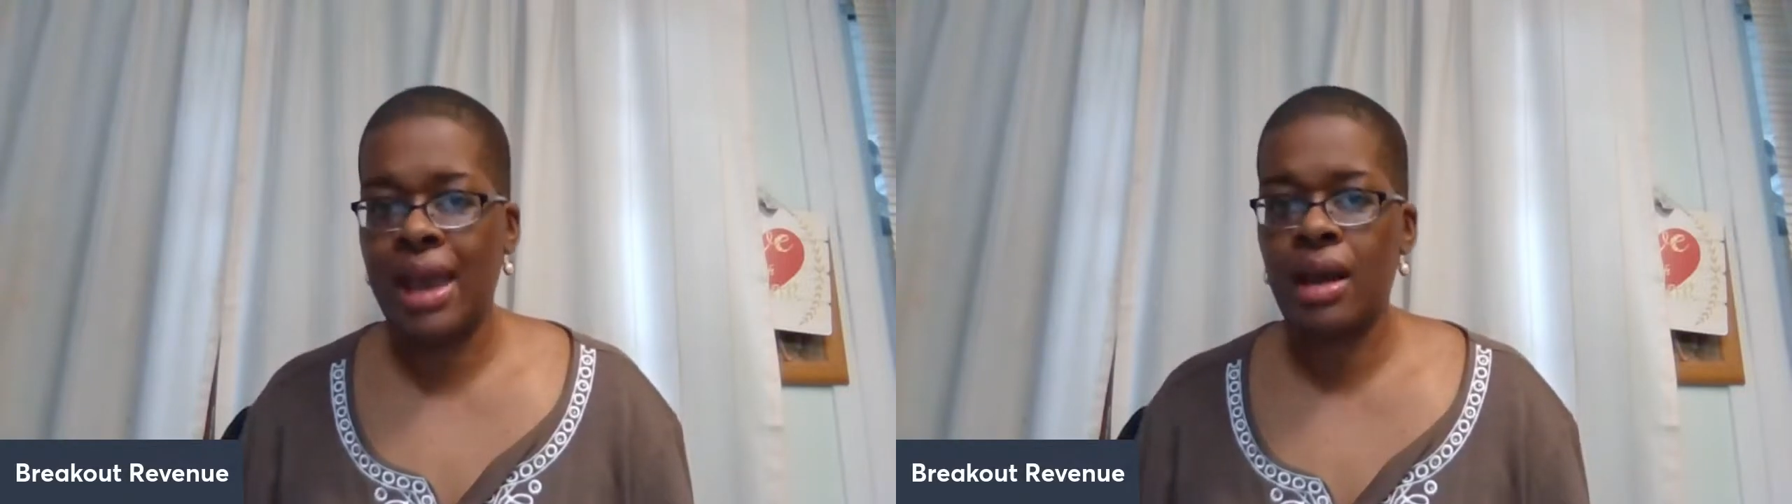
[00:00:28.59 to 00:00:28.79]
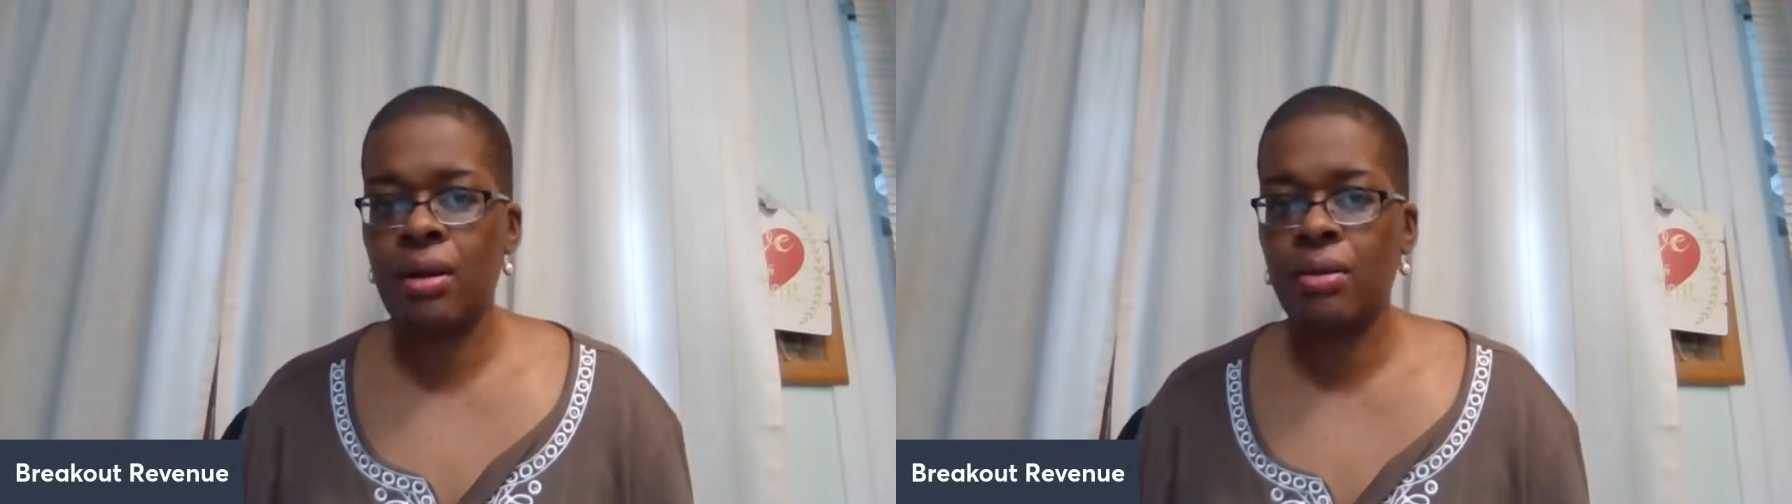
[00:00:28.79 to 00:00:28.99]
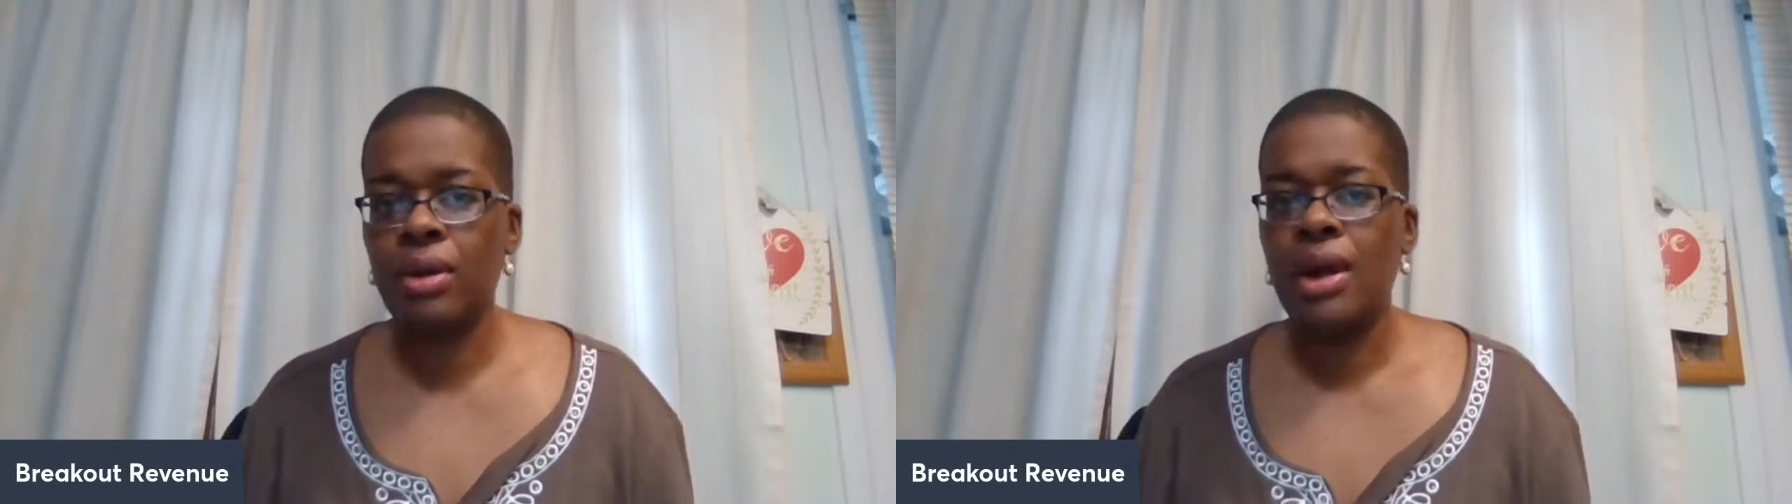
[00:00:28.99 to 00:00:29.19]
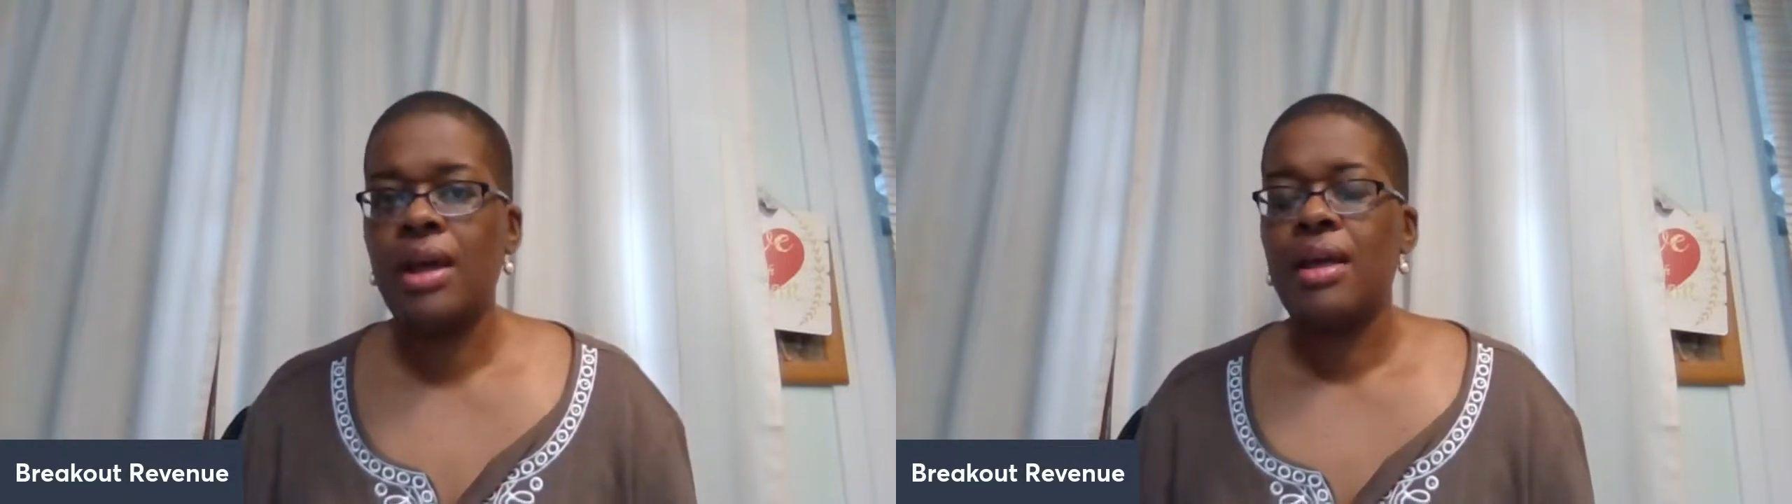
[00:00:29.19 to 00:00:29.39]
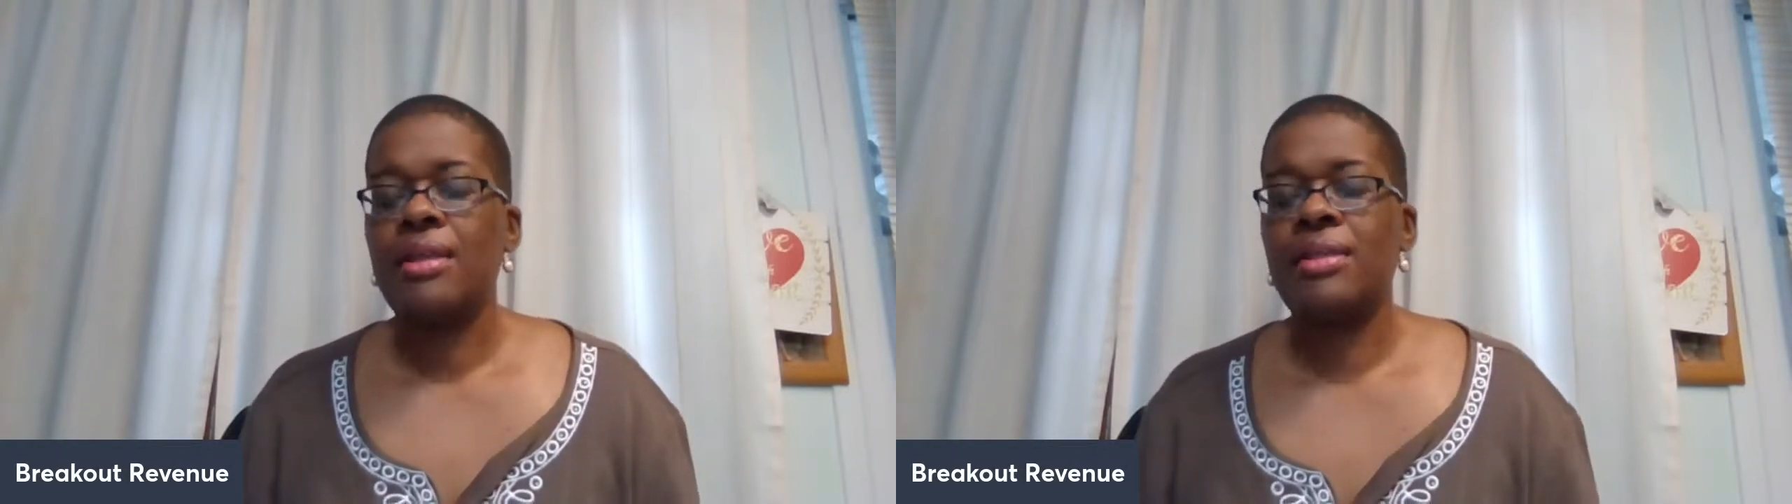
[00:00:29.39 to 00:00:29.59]
out
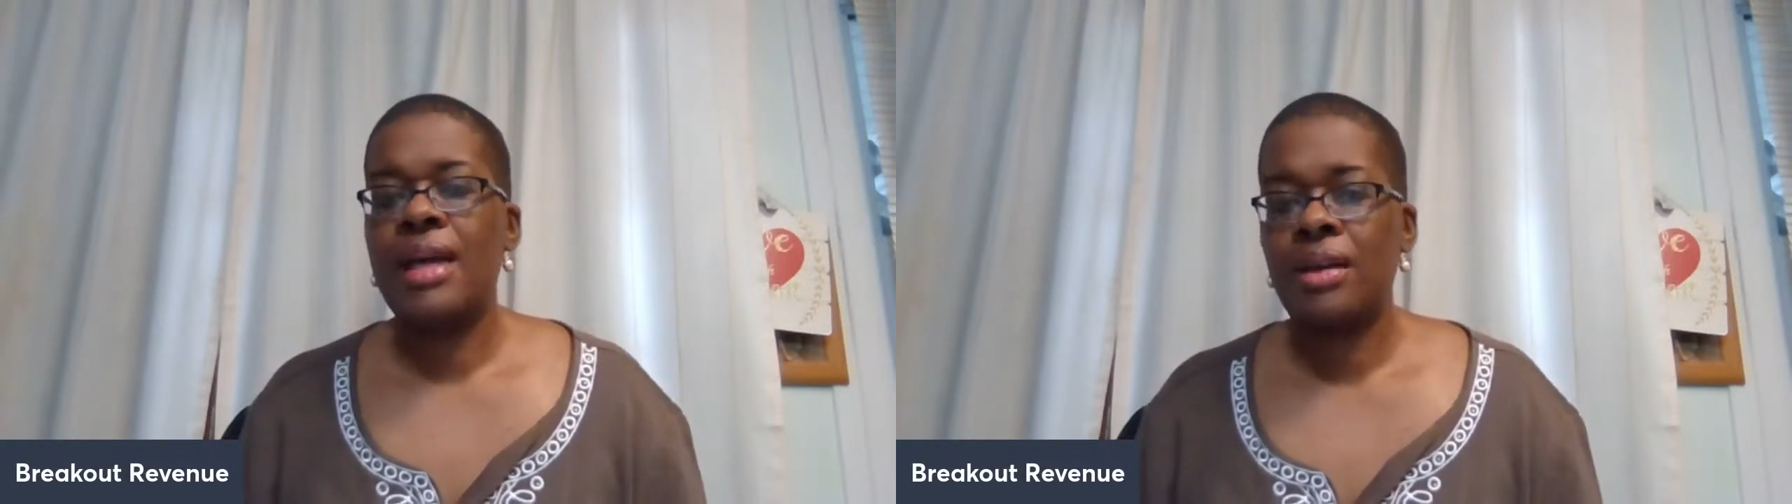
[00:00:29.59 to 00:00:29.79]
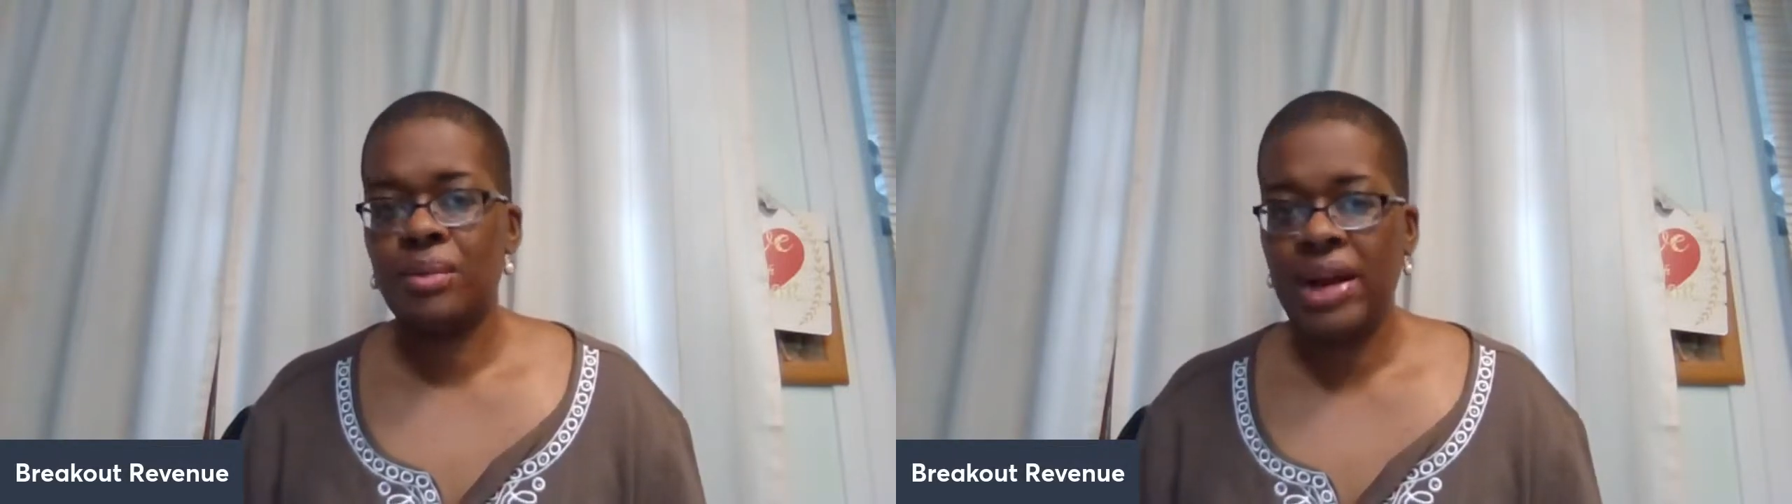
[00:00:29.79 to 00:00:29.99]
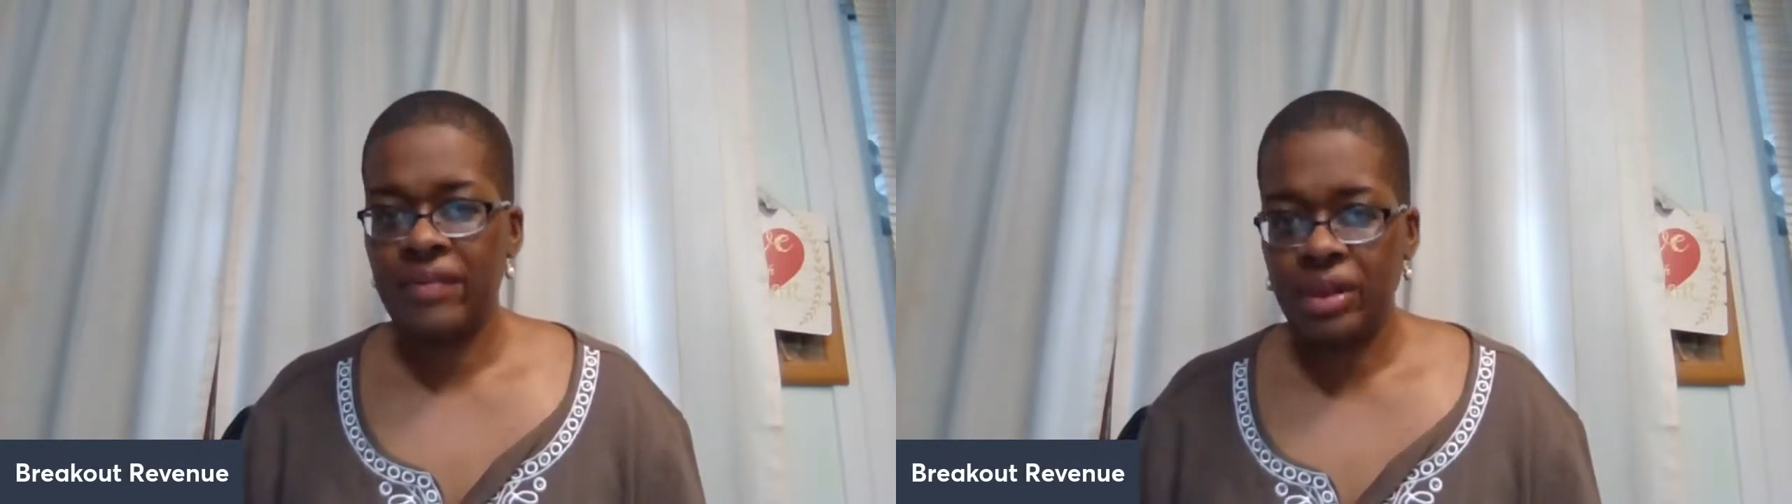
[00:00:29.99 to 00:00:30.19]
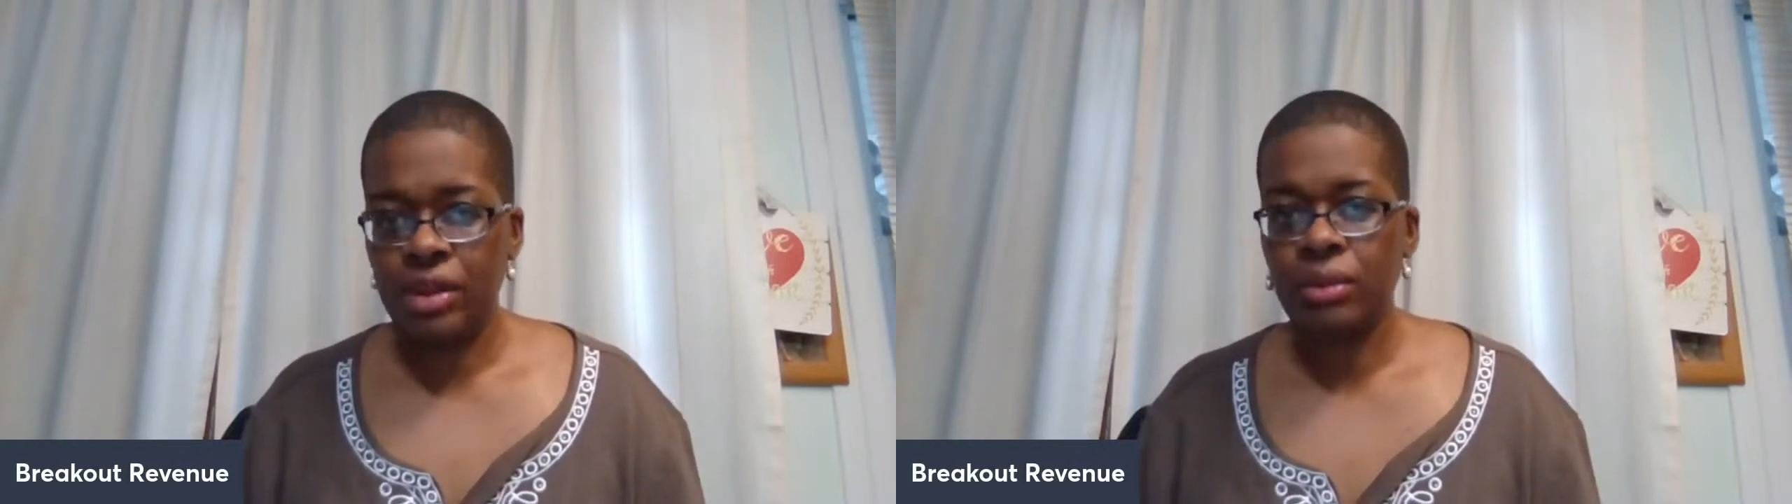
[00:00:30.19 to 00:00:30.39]
that revenue.